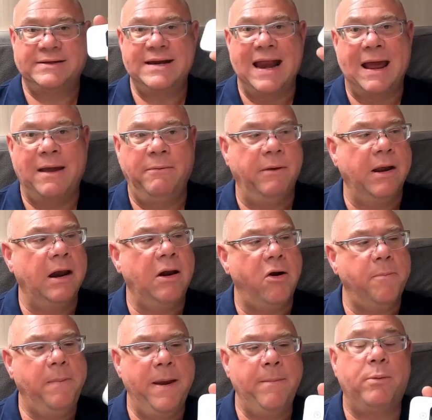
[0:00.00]
Now, a lot of
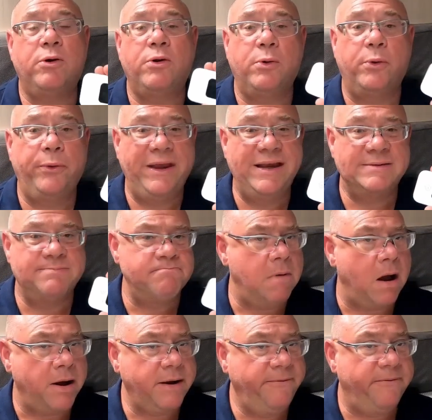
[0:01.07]
people call these
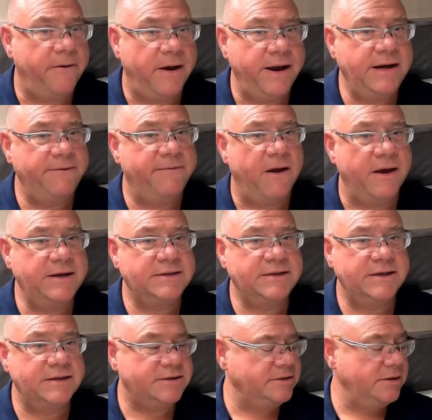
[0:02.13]
MiFi
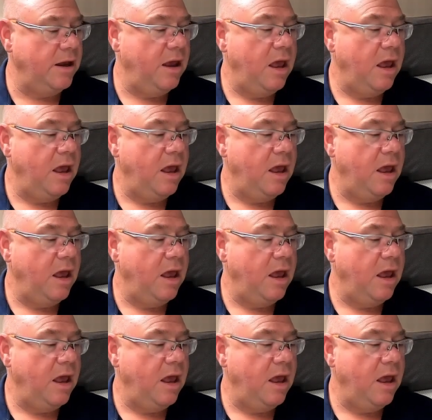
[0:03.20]
devices.